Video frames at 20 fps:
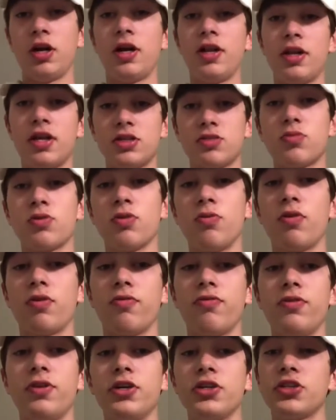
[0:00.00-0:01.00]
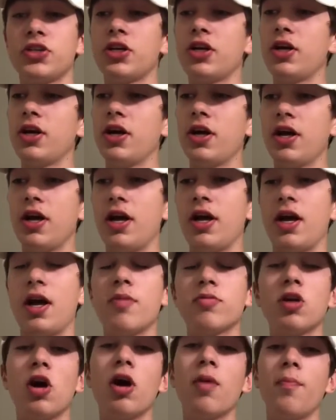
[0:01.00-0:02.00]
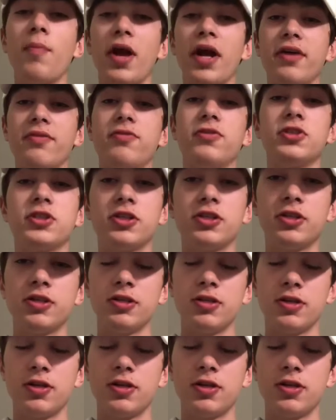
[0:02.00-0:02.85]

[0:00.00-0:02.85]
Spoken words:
That's where you want to fish. And I'm talking bank fishing.